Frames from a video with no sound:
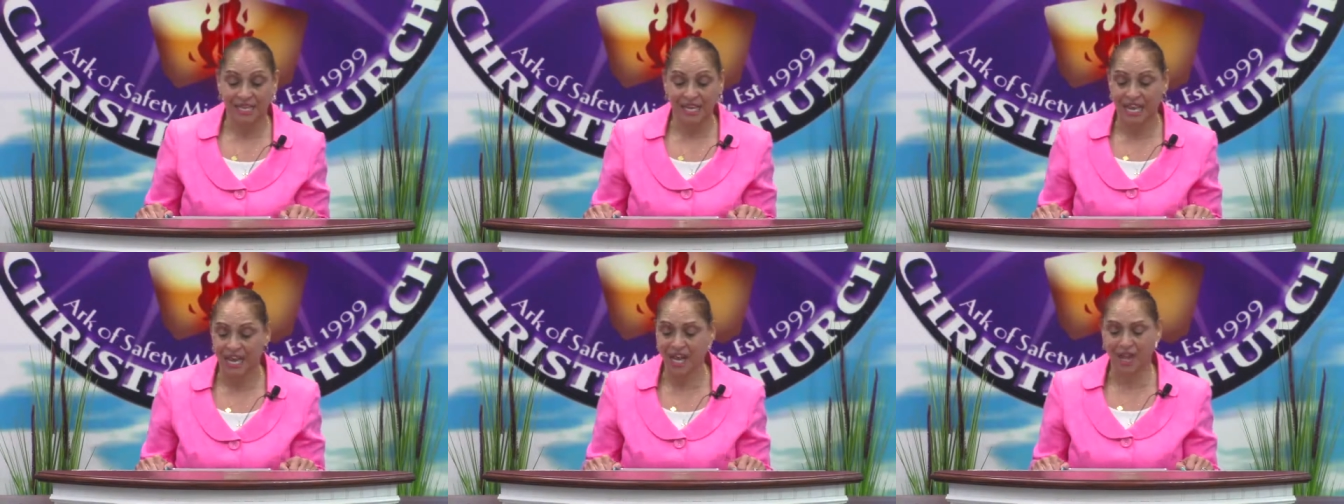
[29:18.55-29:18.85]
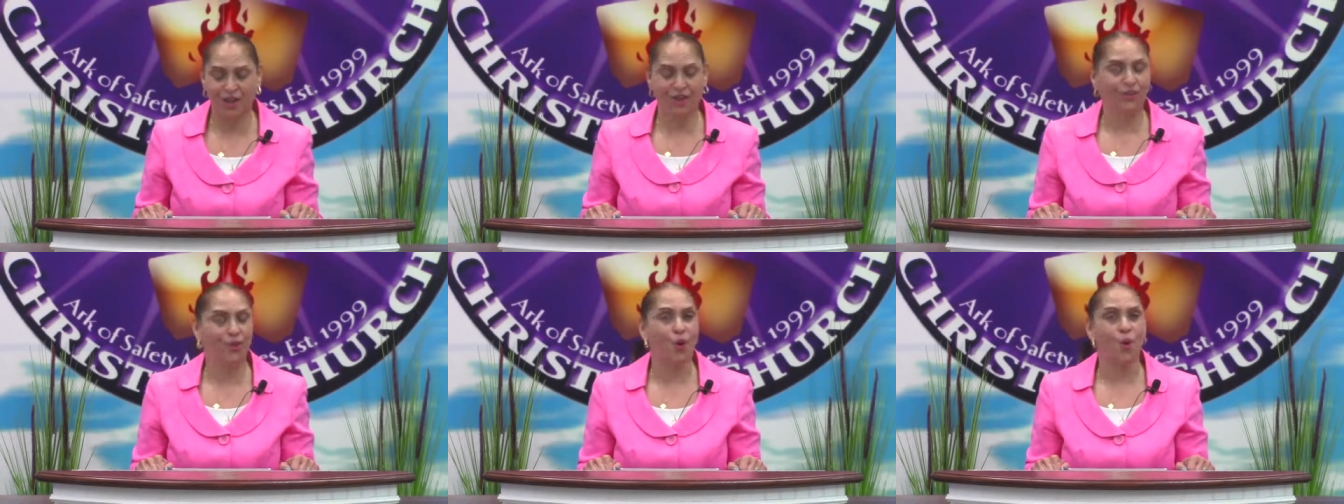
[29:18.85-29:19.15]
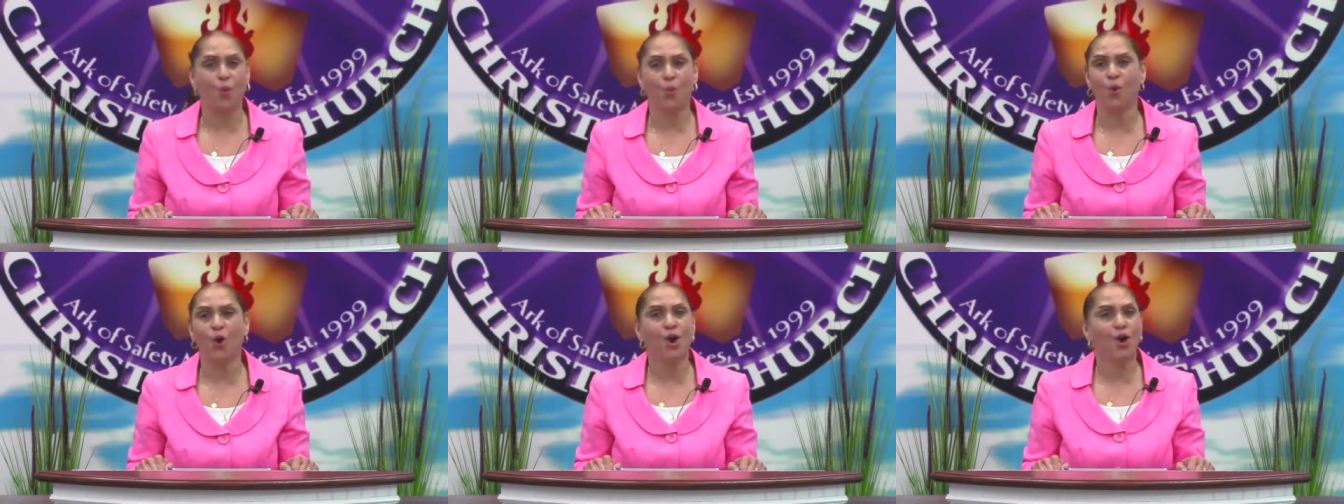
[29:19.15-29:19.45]
hear the
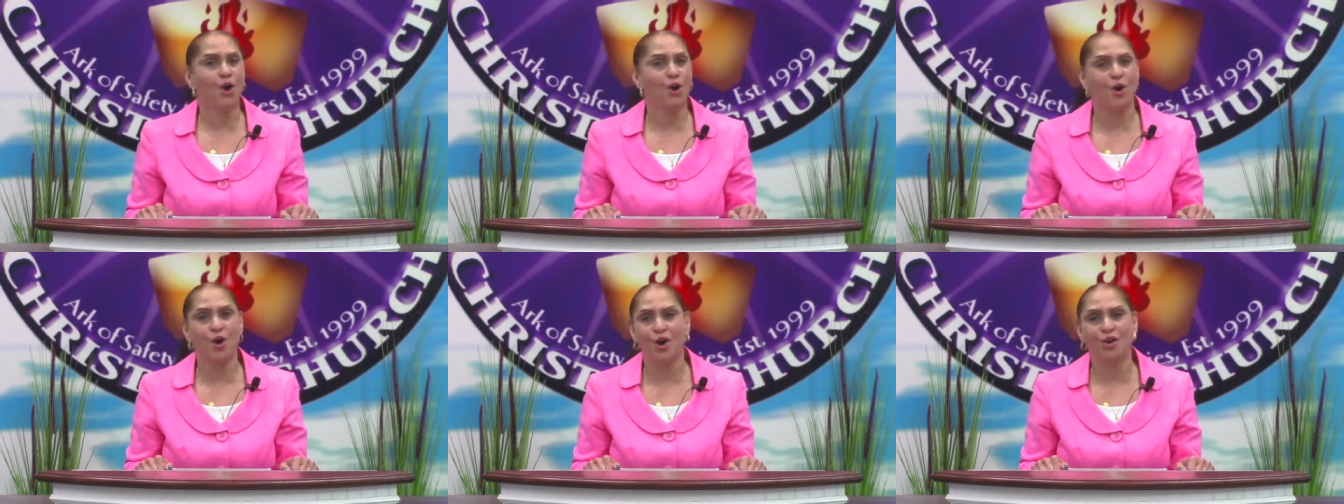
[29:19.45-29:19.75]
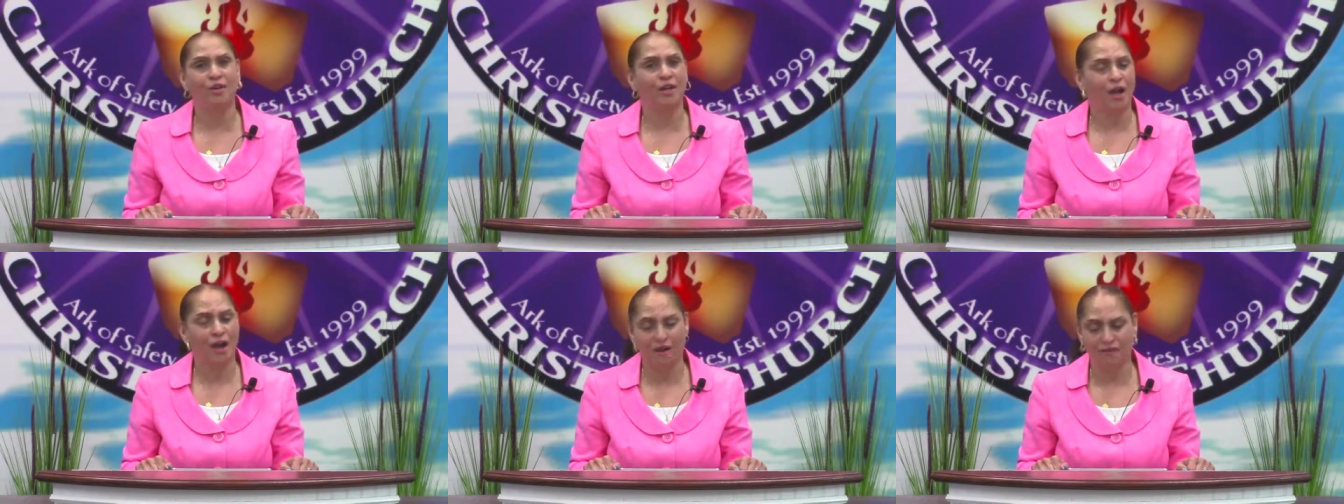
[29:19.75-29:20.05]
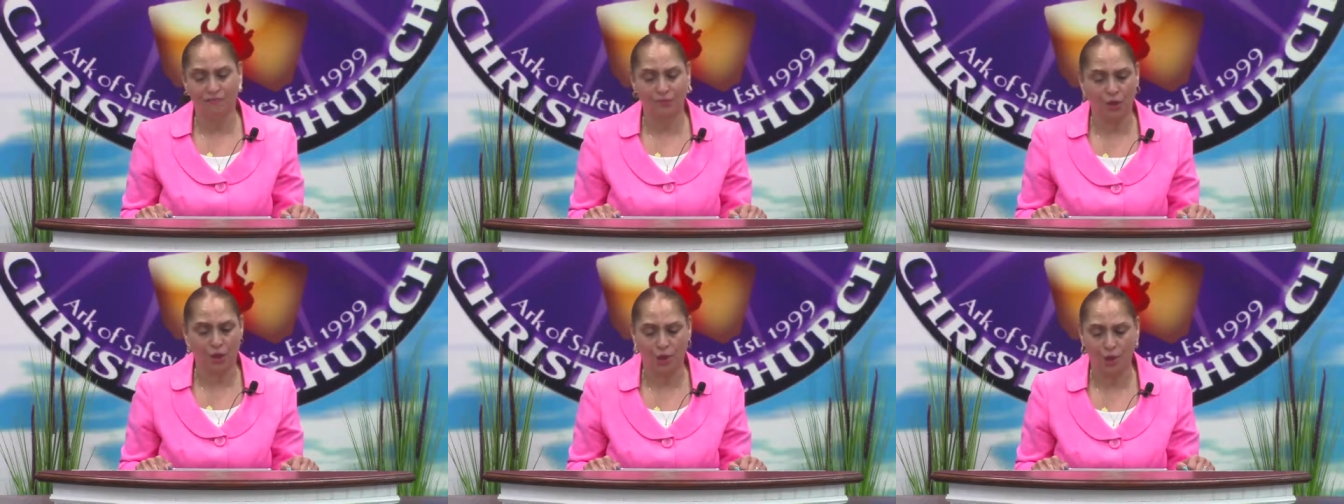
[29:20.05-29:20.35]
word
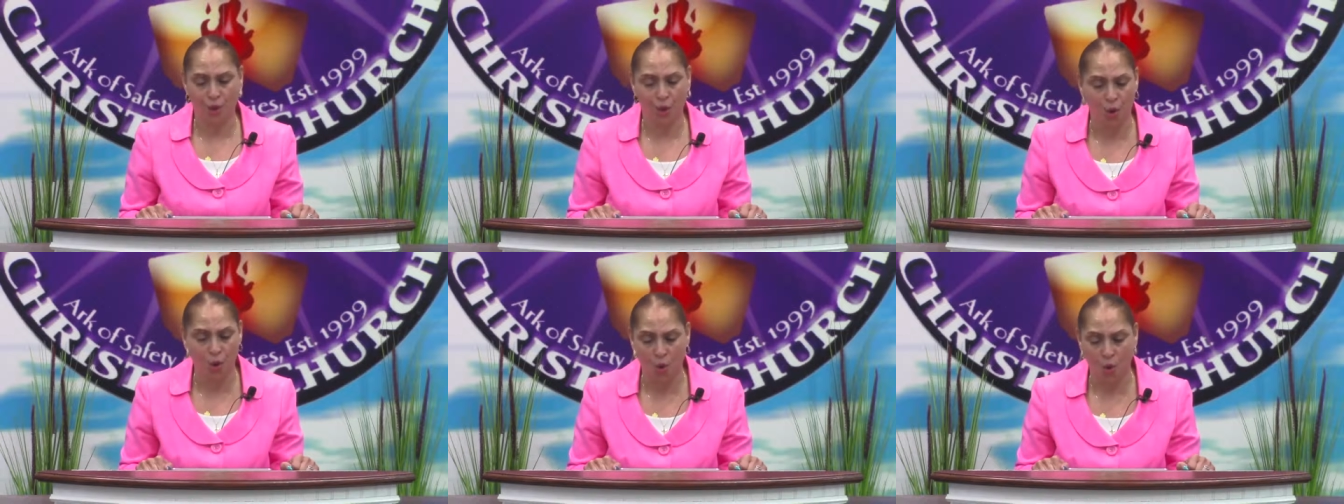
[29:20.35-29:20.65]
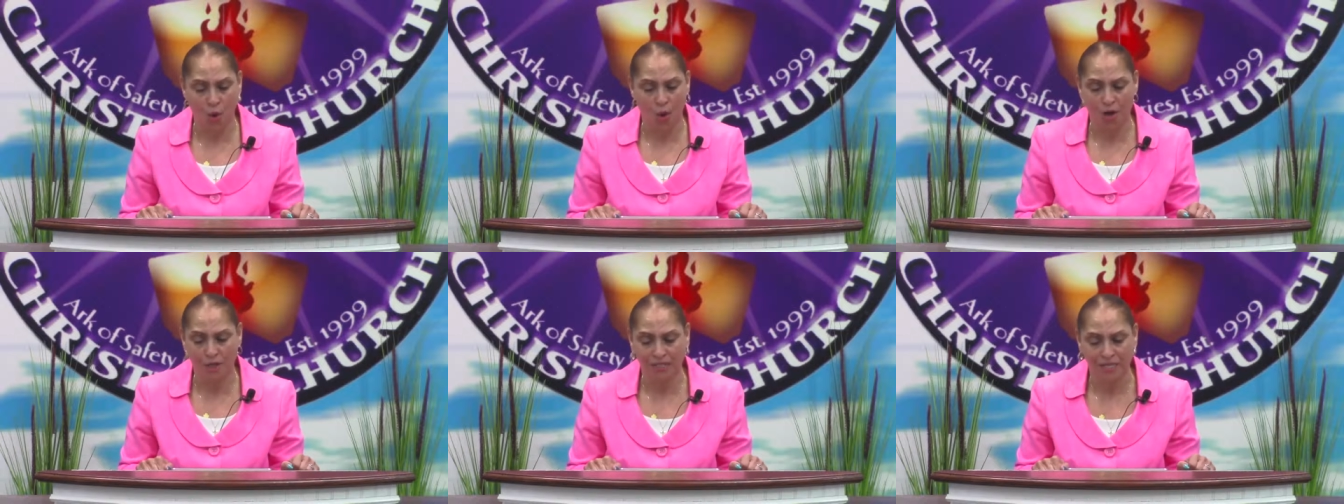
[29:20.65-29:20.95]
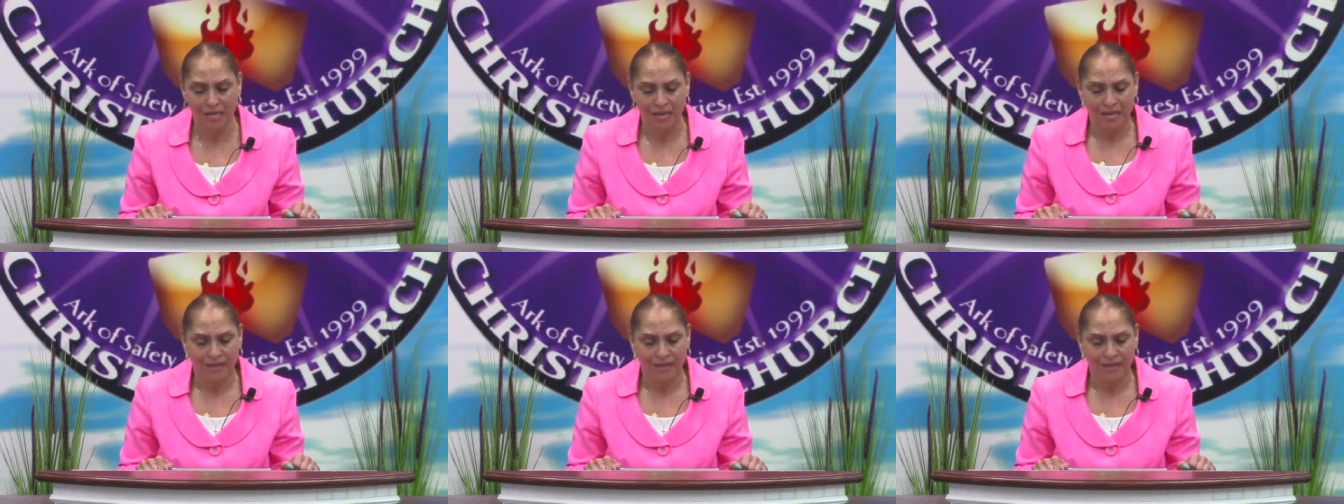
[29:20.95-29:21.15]
of the Lord.